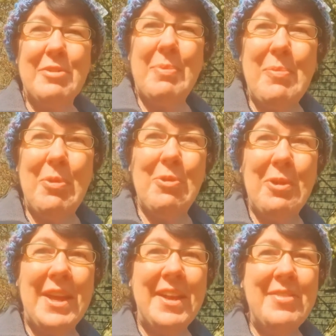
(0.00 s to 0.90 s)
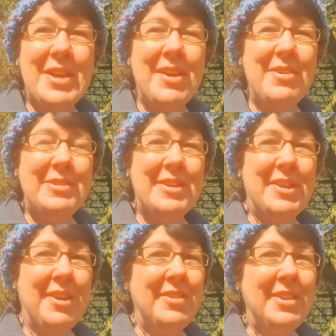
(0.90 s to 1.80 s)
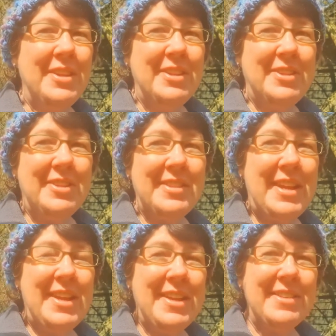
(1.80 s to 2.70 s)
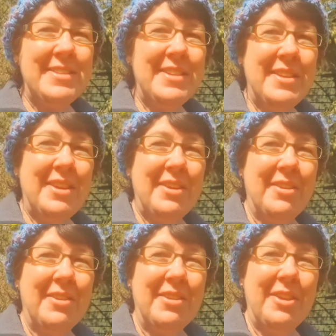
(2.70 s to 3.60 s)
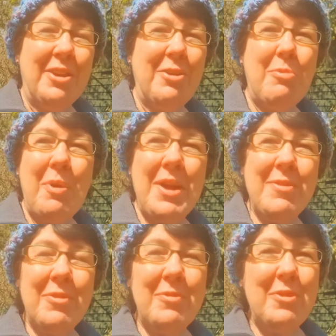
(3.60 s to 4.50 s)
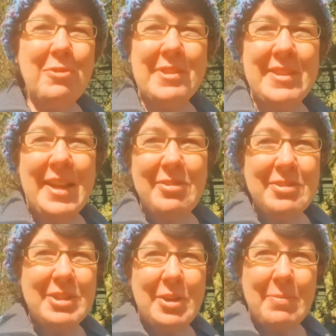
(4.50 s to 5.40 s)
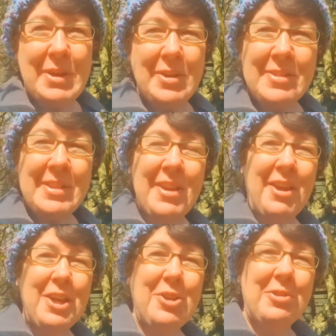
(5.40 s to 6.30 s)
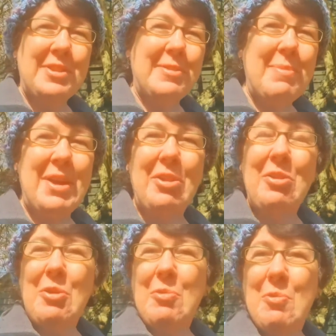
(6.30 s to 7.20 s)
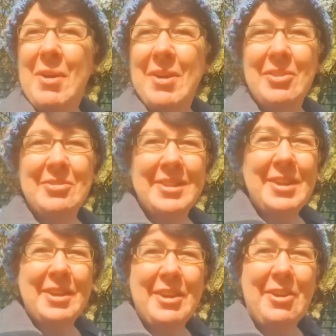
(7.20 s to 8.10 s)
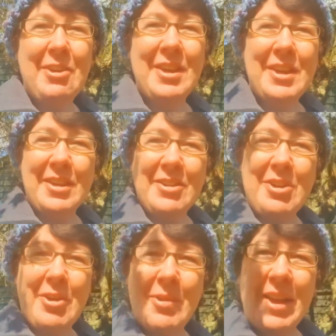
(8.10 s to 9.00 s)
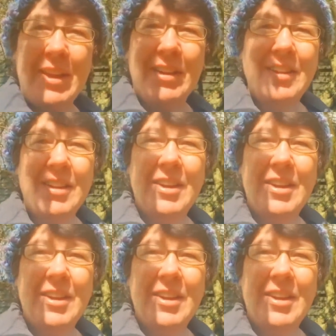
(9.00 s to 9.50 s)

as I've been walking in the garden, I just had a wave of nostalgia because I could smell wild garlic growing.